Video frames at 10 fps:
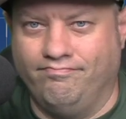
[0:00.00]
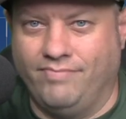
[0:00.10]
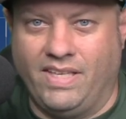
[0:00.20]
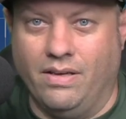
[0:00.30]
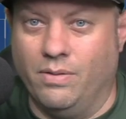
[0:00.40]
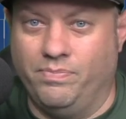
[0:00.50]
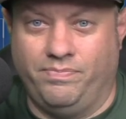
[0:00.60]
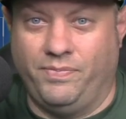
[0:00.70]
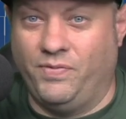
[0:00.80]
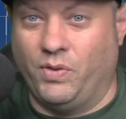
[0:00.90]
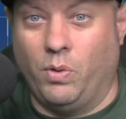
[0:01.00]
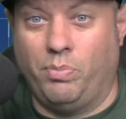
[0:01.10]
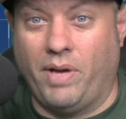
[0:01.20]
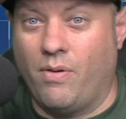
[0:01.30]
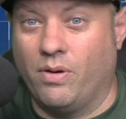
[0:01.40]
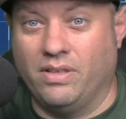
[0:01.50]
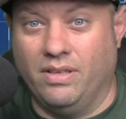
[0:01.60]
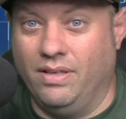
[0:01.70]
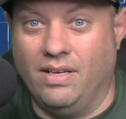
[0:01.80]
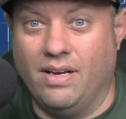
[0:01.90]
get a full powered. You
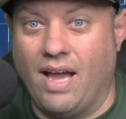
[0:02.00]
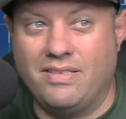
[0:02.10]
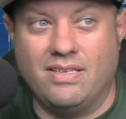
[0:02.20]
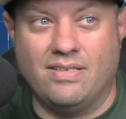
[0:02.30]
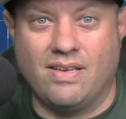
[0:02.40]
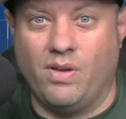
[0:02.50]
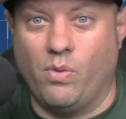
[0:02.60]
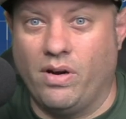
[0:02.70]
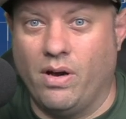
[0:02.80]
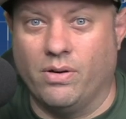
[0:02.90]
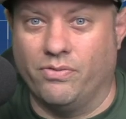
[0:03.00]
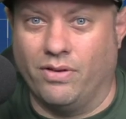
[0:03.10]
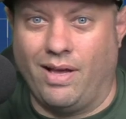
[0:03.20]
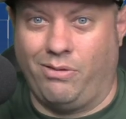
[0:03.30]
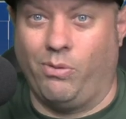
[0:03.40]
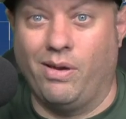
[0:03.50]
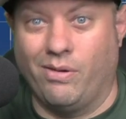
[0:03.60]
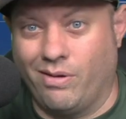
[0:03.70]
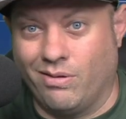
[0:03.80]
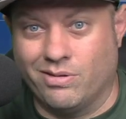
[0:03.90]
can get an IC seventy one hundred for like three hundred
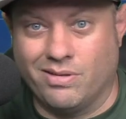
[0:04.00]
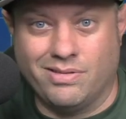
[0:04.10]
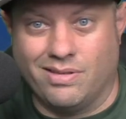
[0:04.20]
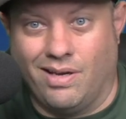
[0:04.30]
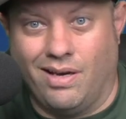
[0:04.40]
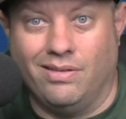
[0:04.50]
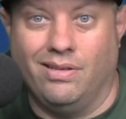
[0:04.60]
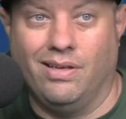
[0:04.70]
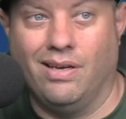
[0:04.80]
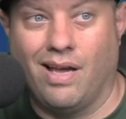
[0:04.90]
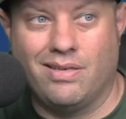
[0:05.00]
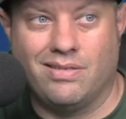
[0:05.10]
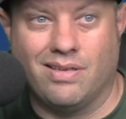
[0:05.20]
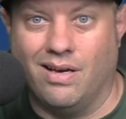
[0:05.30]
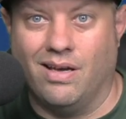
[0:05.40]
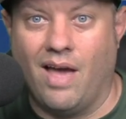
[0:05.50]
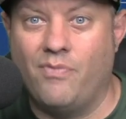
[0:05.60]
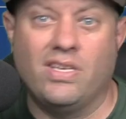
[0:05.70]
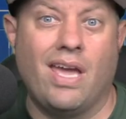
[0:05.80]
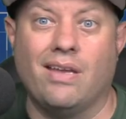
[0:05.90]
dollars less than that. And you can get an IC uh,
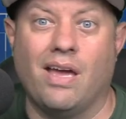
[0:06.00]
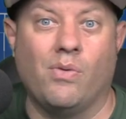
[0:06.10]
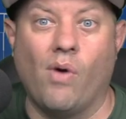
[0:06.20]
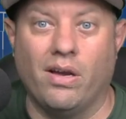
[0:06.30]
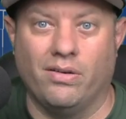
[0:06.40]
FT eight ninety one